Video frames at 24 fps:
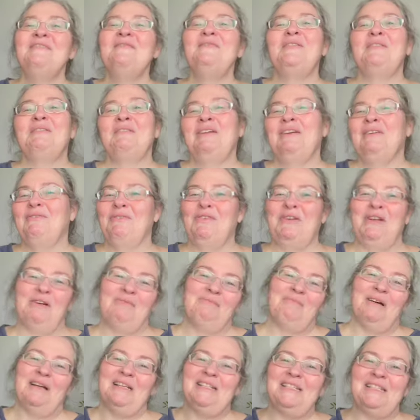I've given up
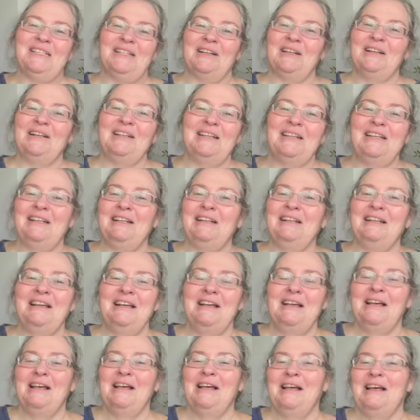my stocking
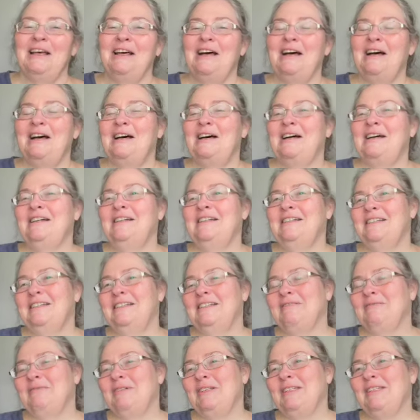
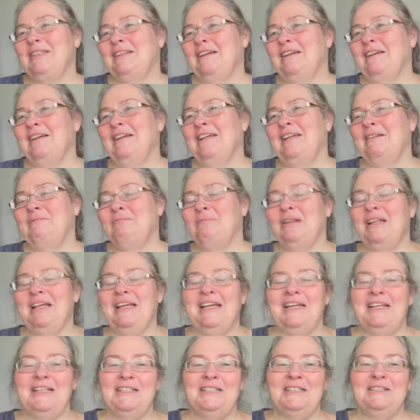
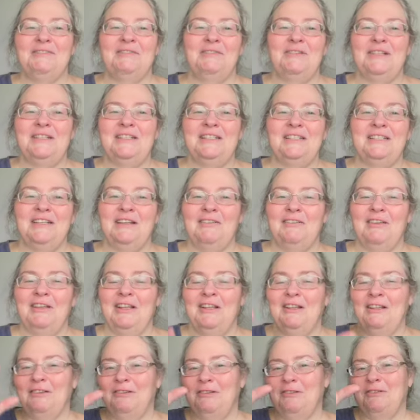plans for this year. The
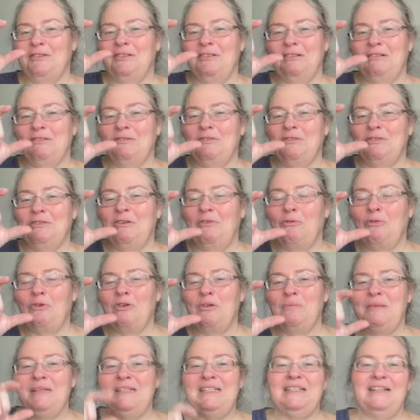little
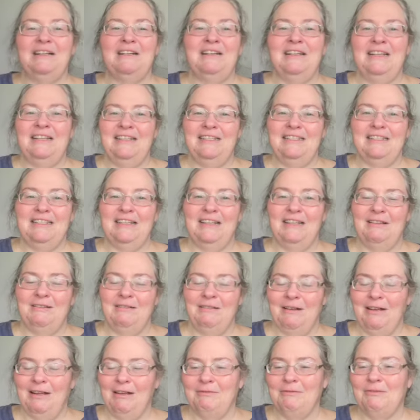ornament stockings that
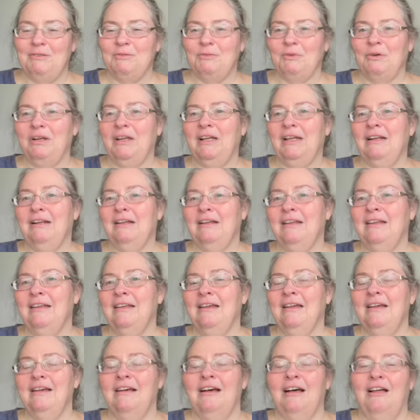I was working on,
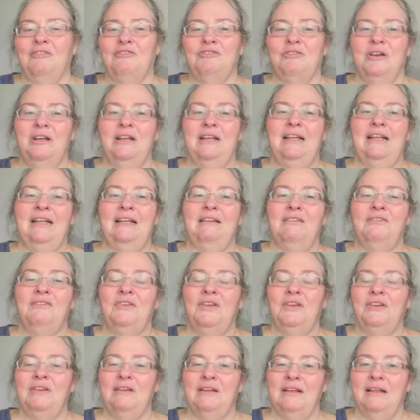I'll try to get a
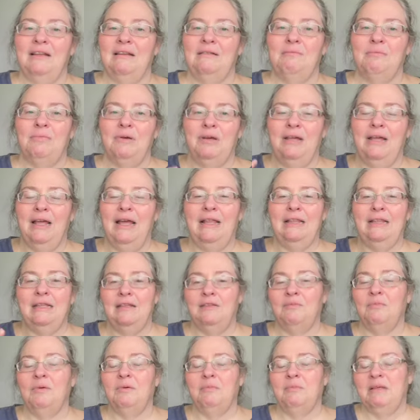few done, but at
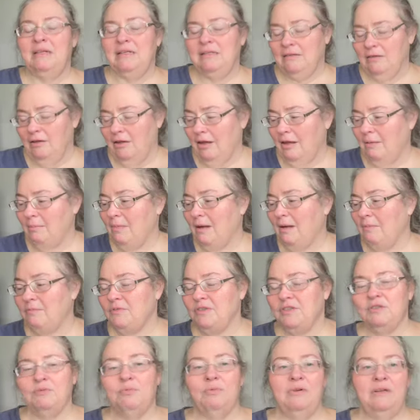this moment in time, I'm
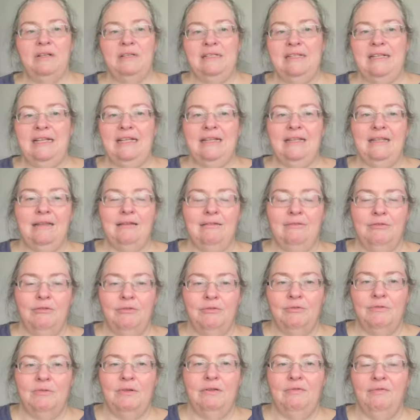just wanting to get
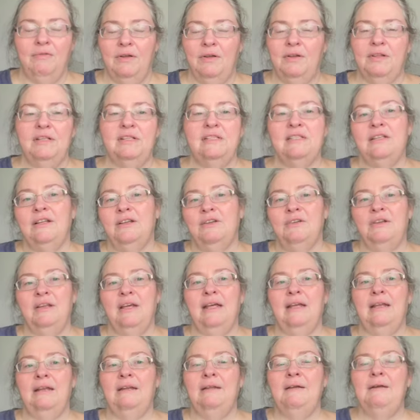the falling snow
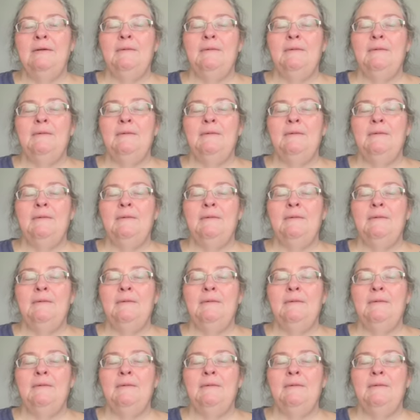done.